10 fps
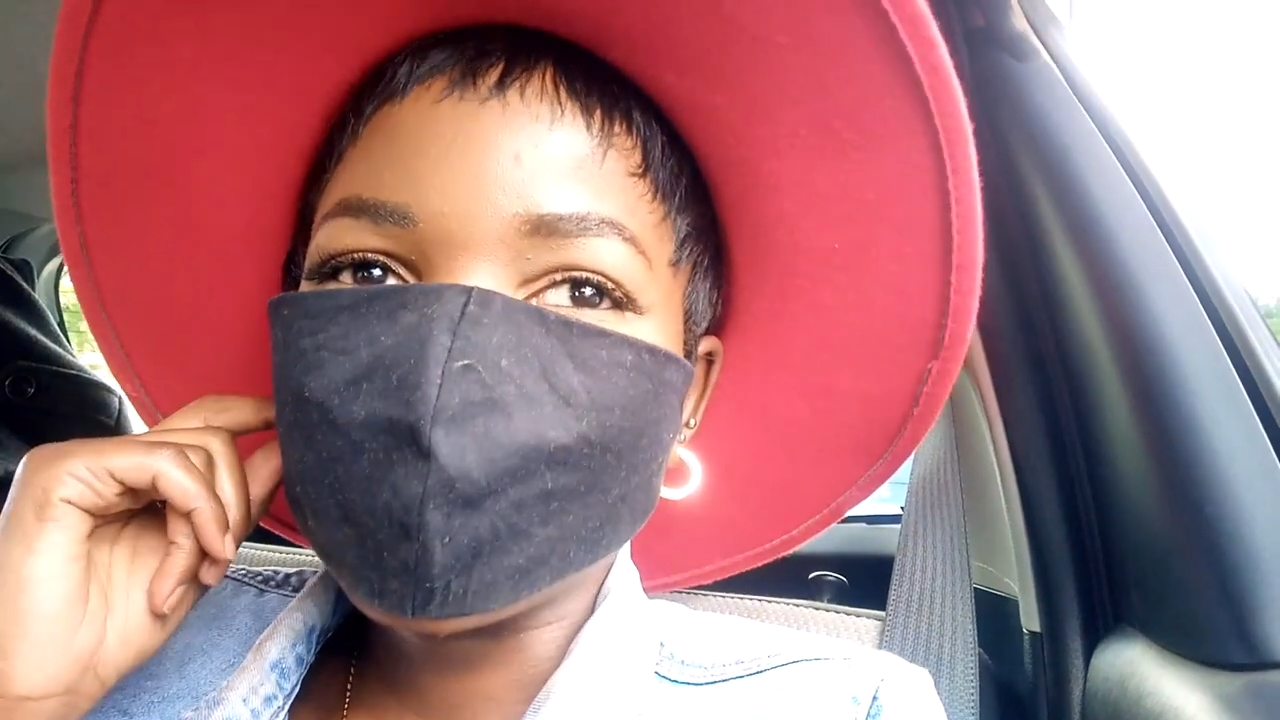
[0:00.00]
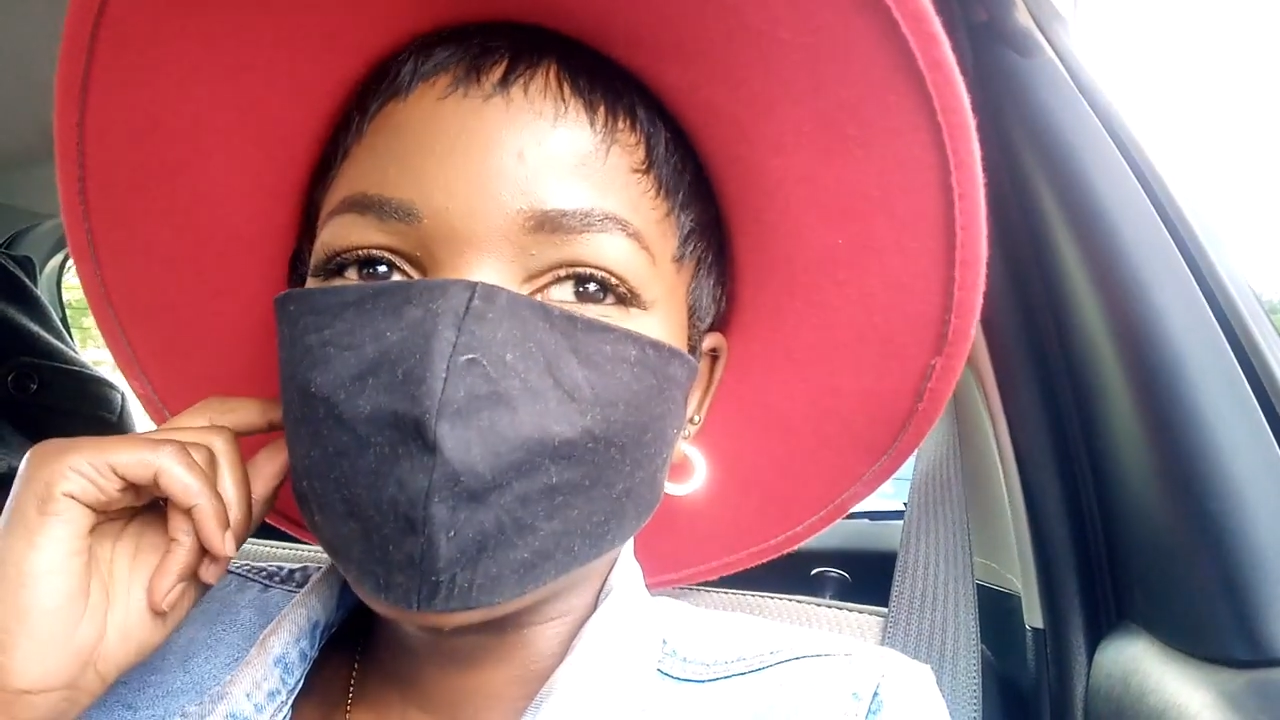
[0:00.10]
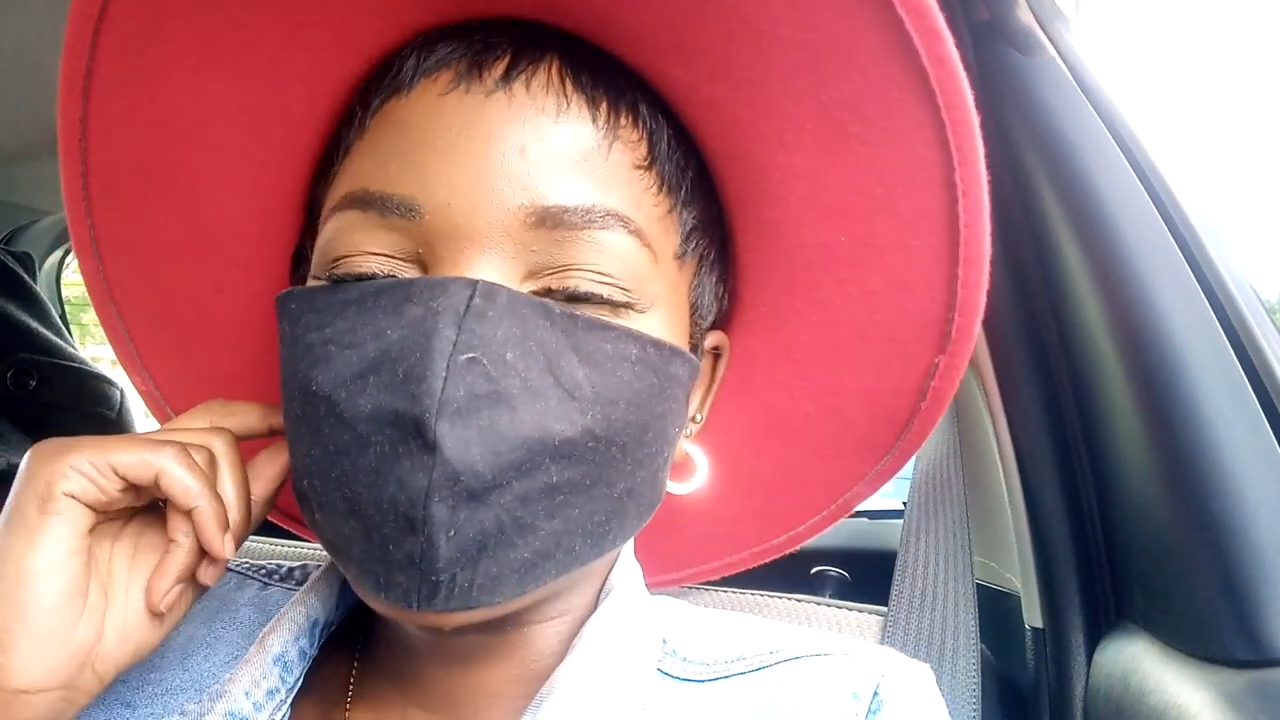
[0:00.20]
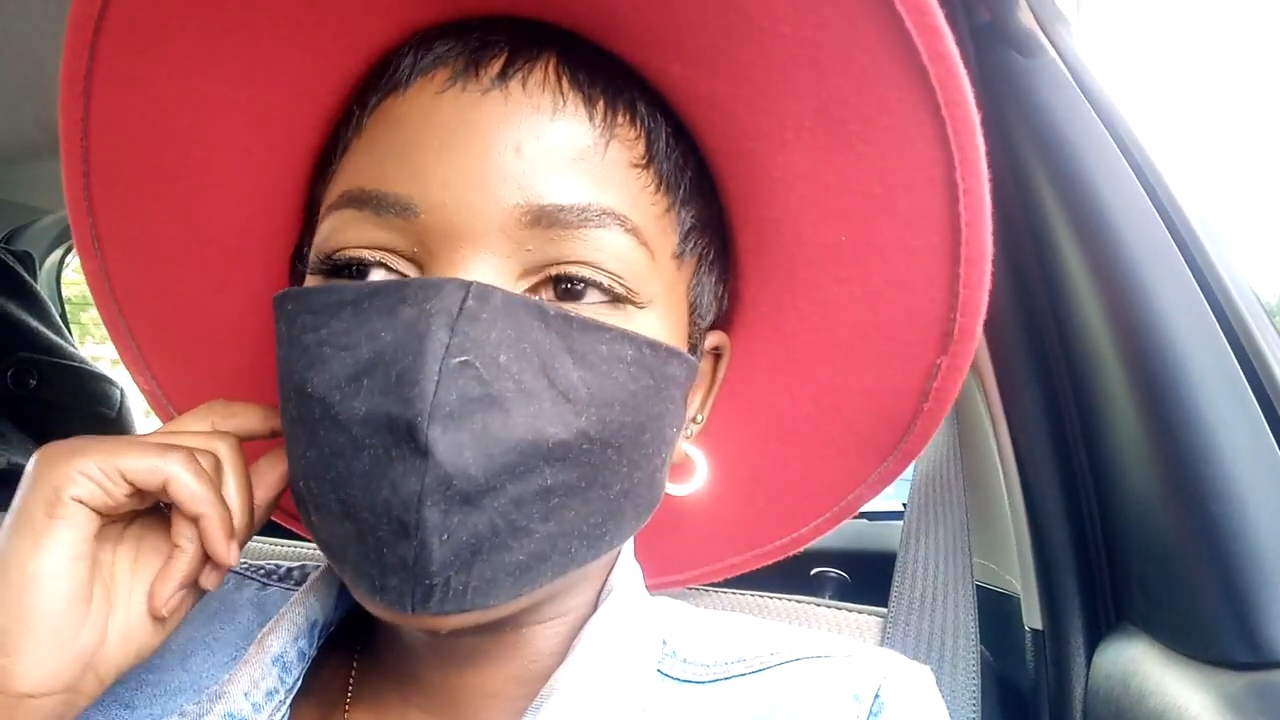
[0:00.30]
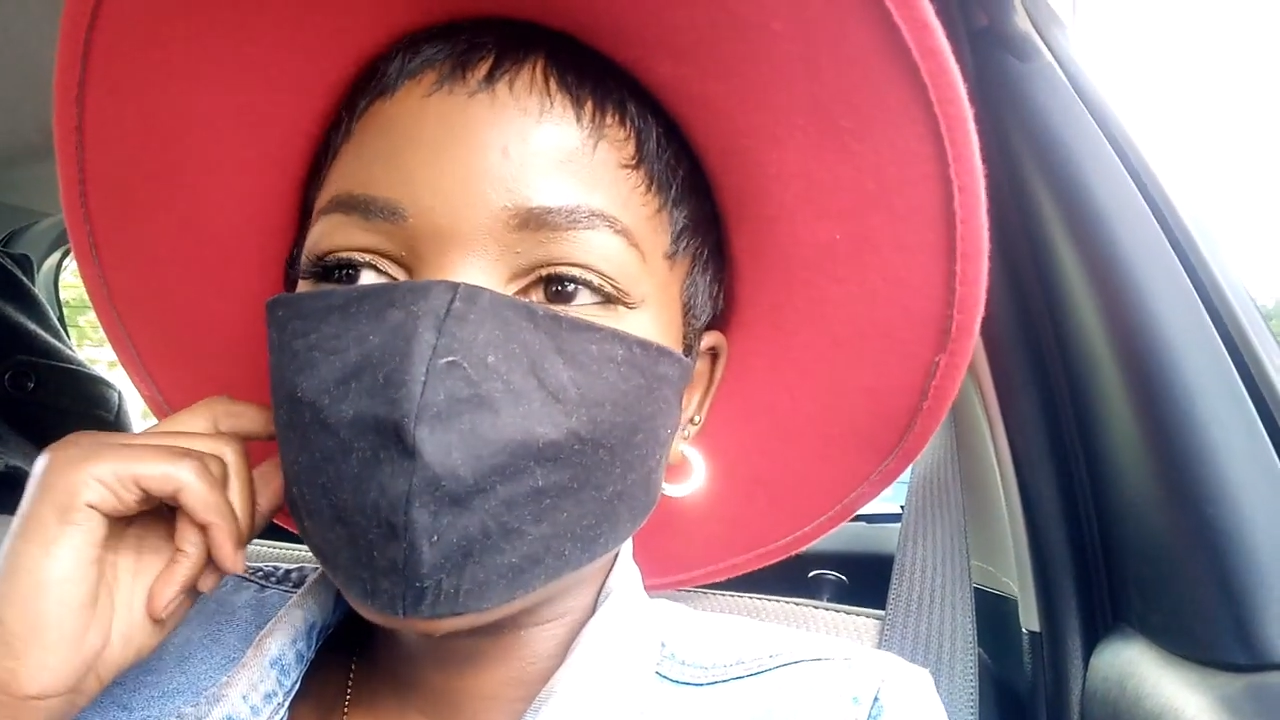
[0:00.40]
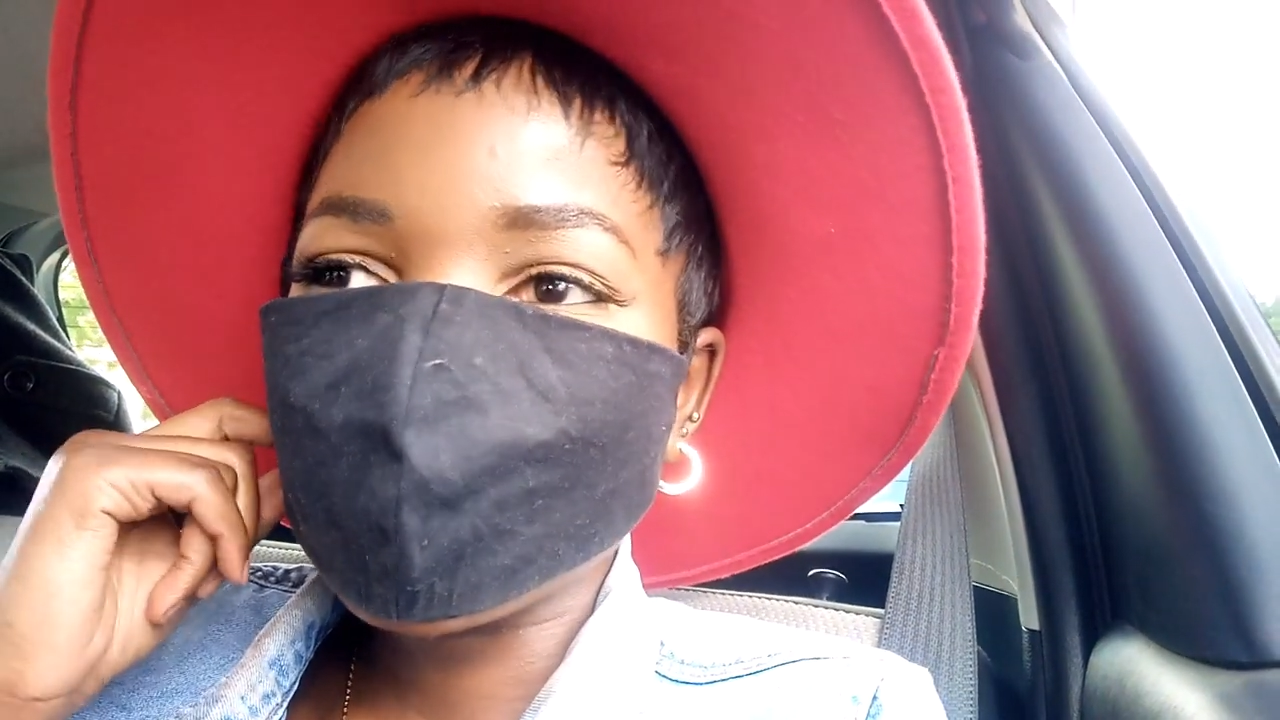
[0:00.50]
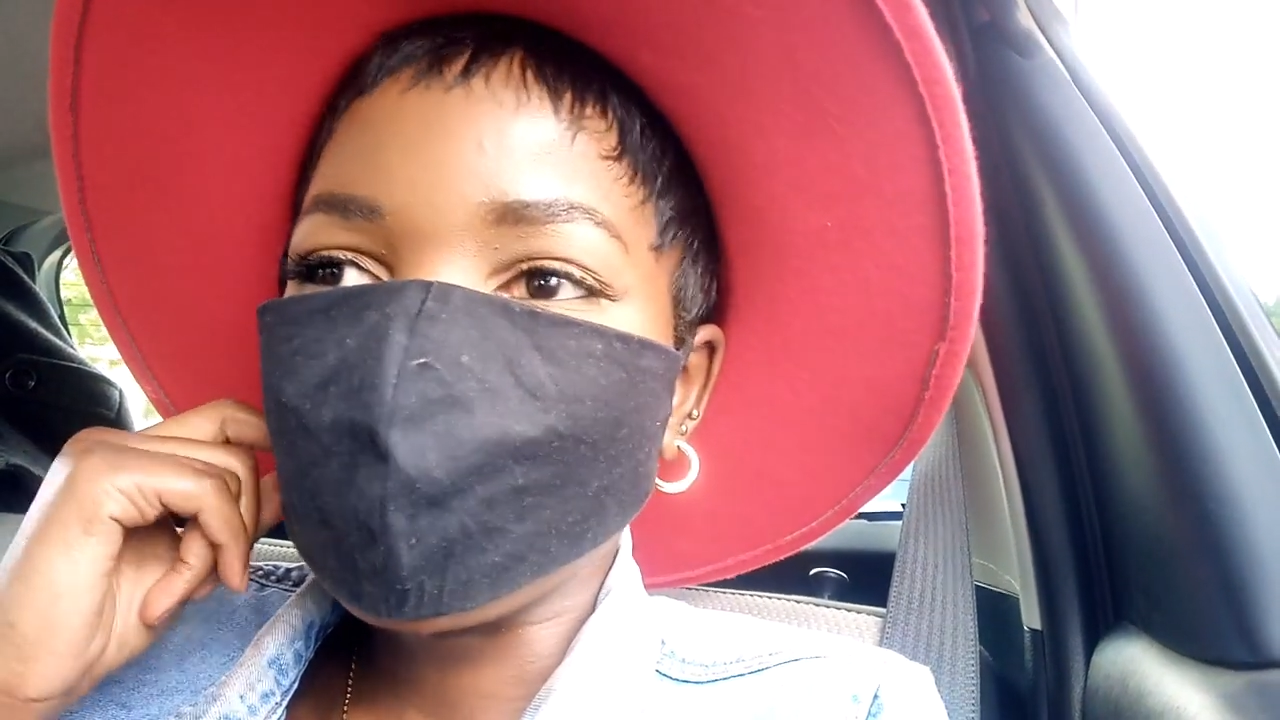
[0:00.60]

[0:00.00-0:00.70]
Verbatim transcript: today is